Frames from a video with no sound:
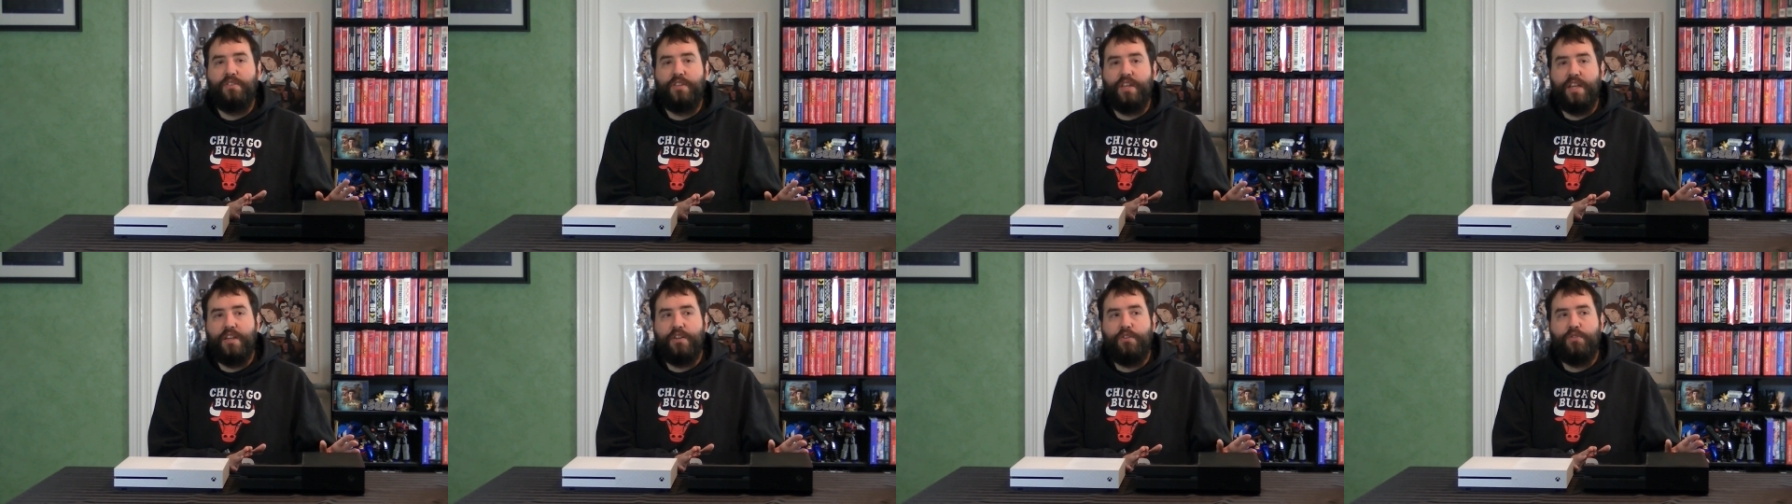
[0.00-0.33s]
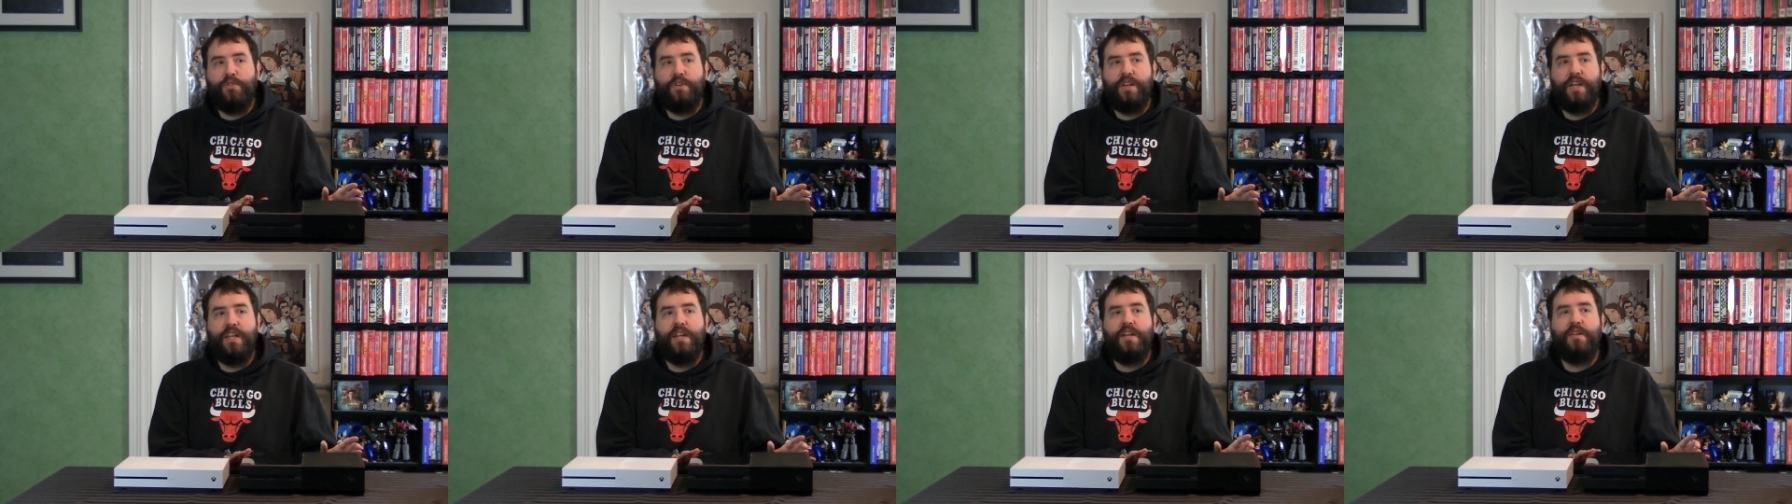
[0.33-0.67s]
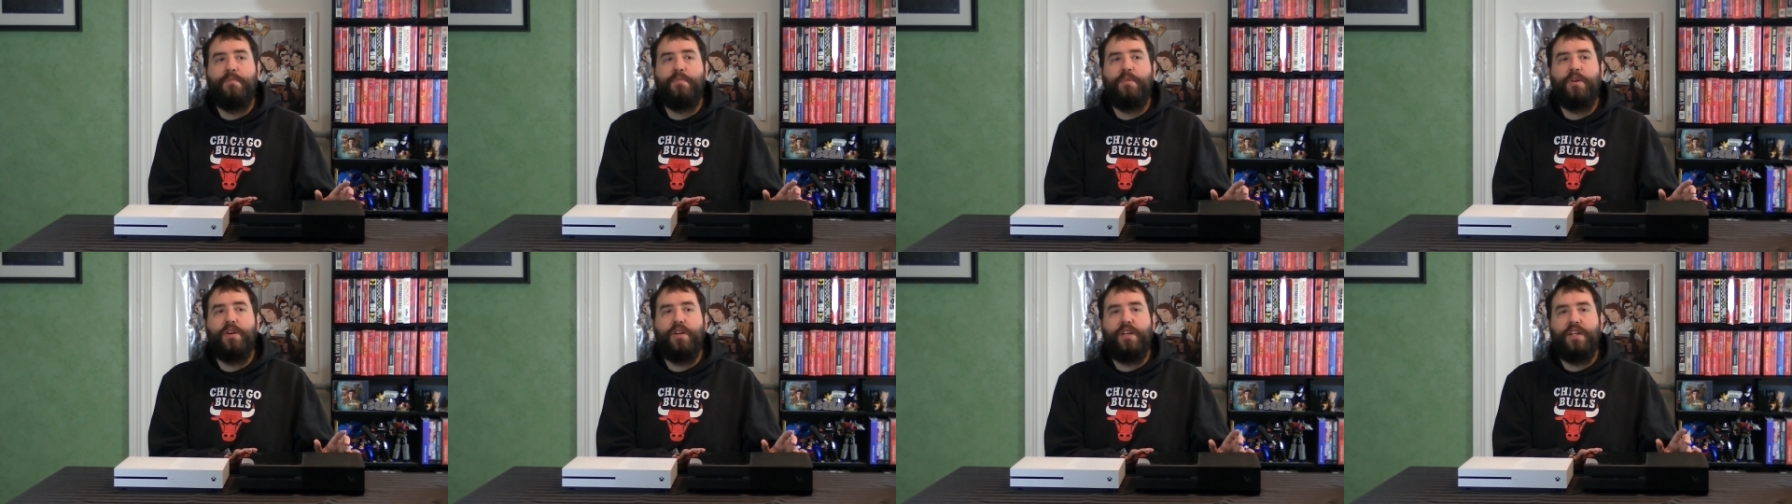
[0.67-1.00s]
They created
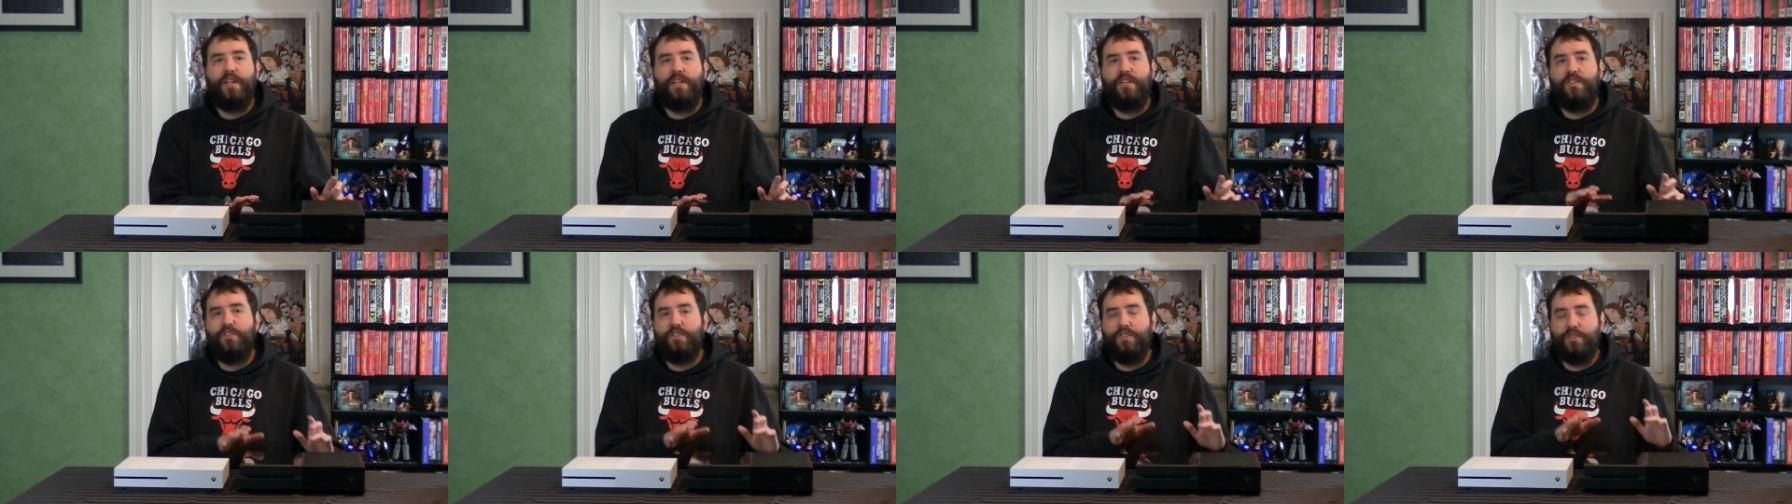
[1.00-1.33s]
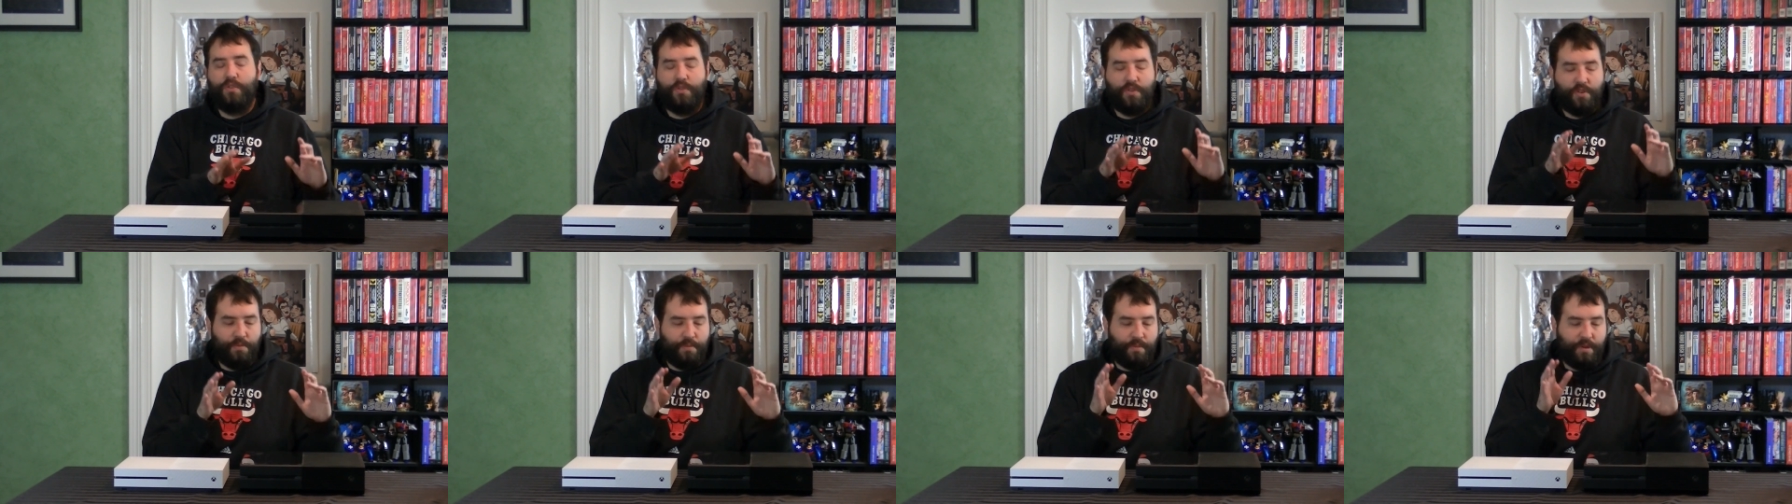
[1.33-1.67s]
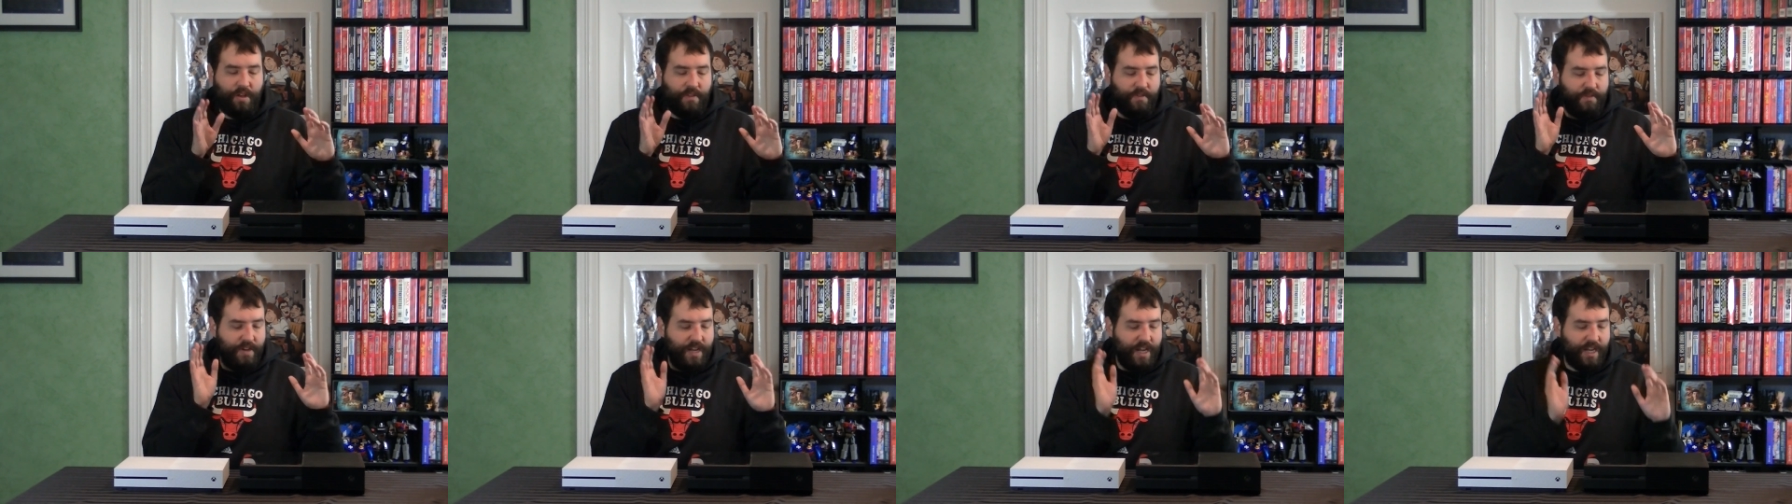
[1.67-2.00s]
a marketing storm
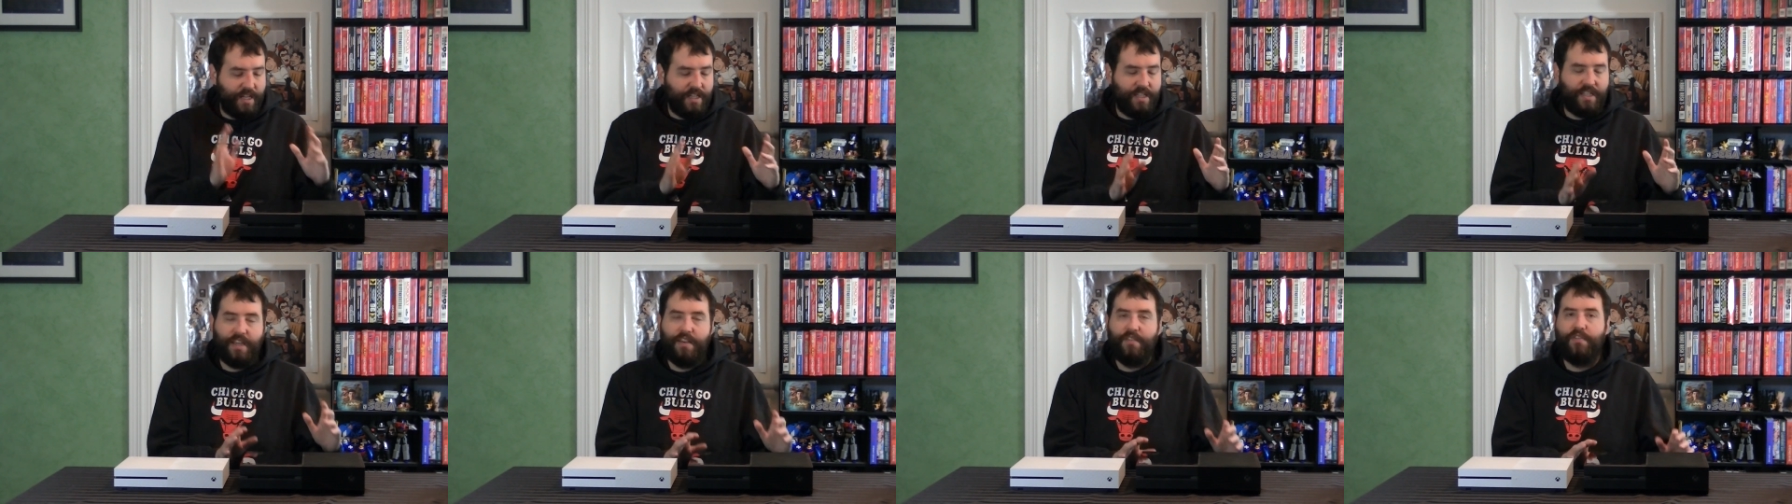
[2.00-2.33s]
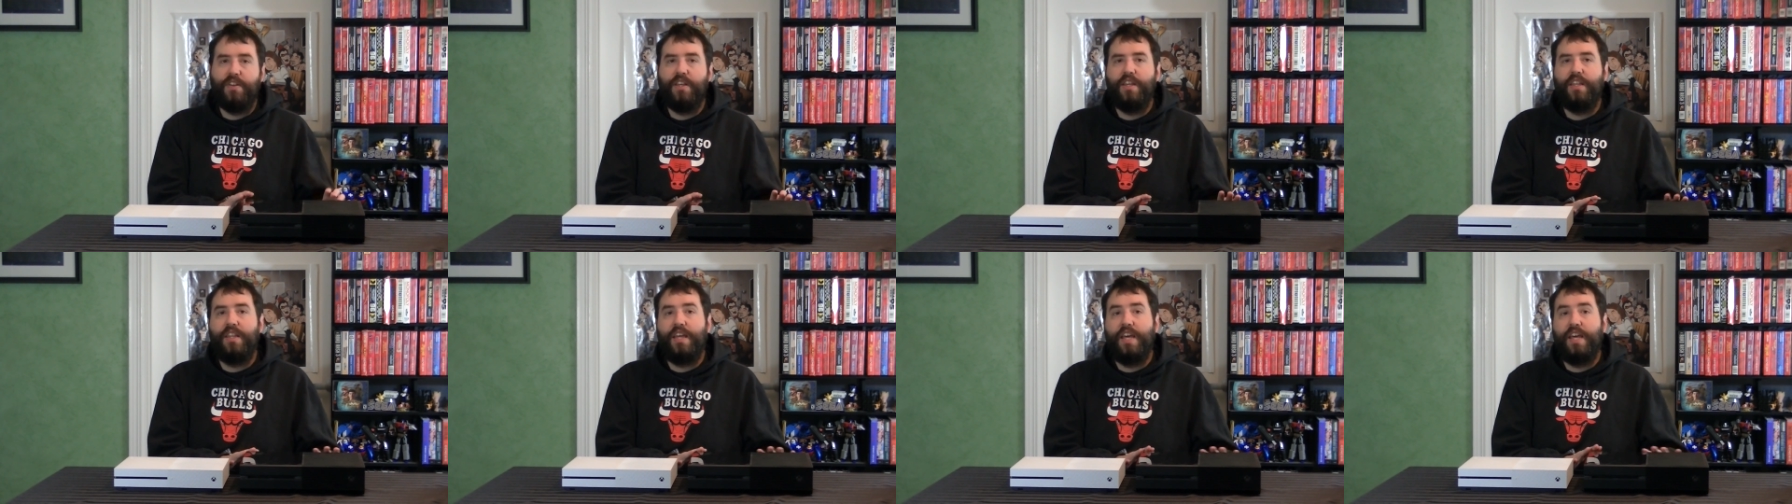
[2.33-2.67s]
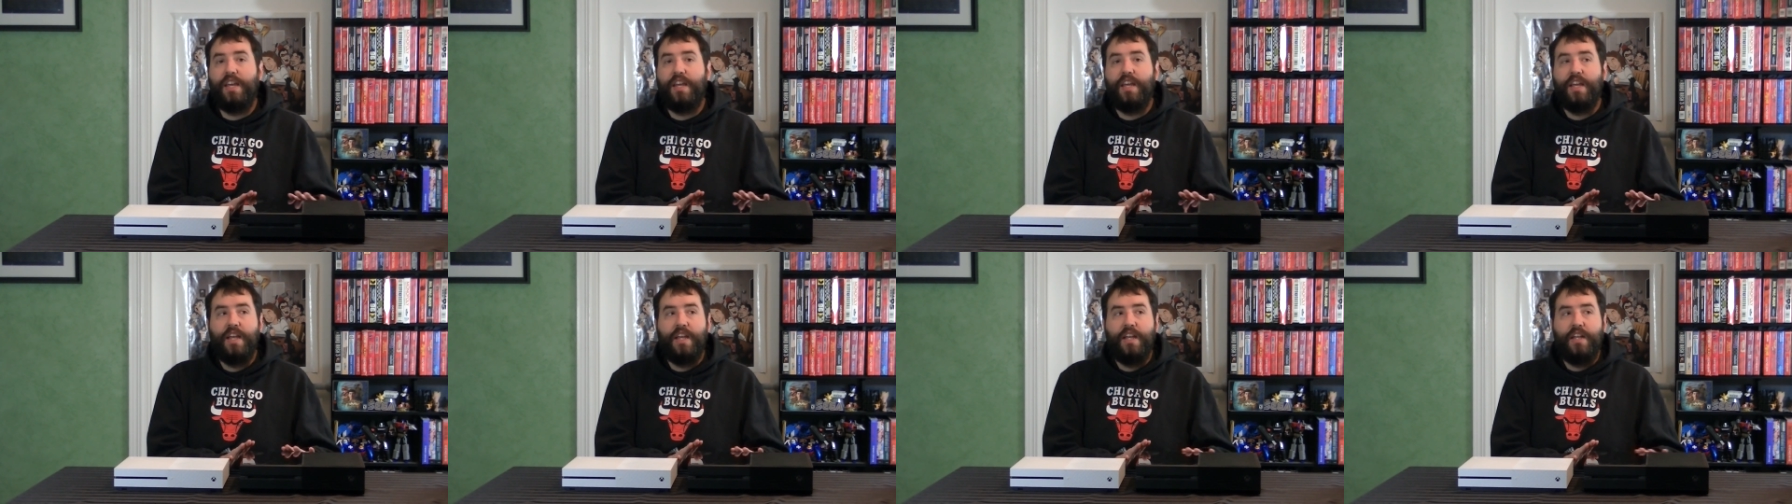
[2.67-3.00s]
of negativity
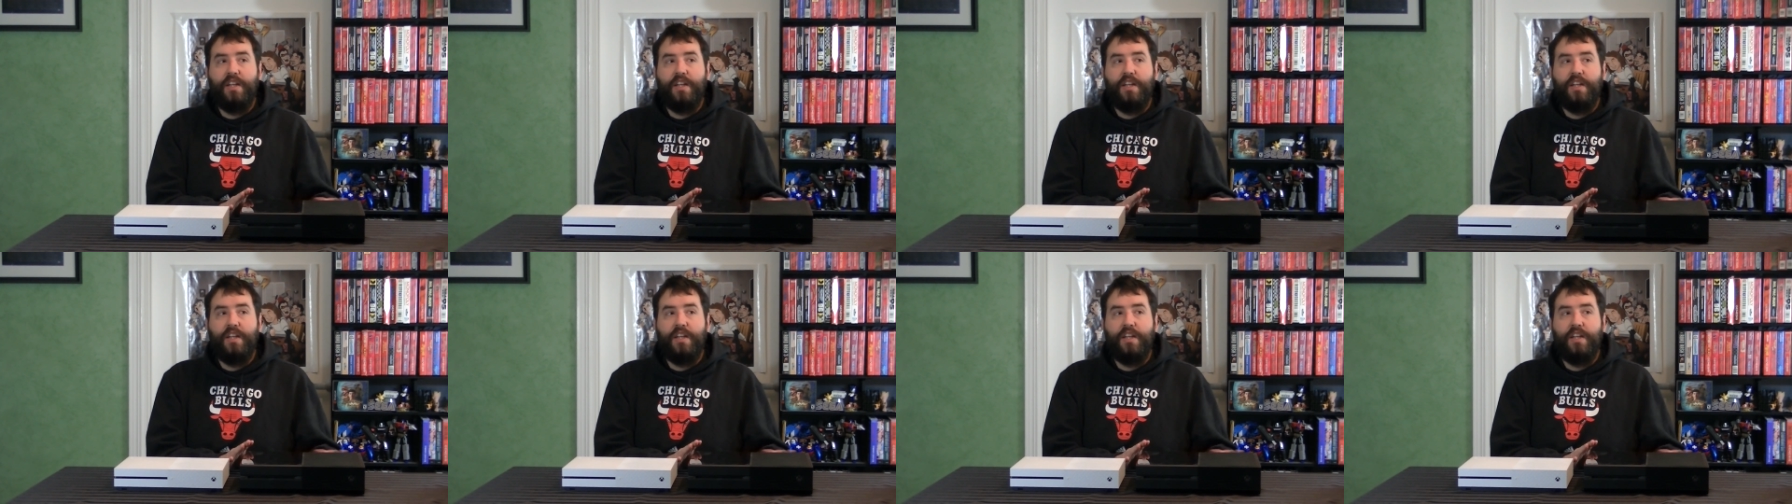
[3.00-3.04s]
that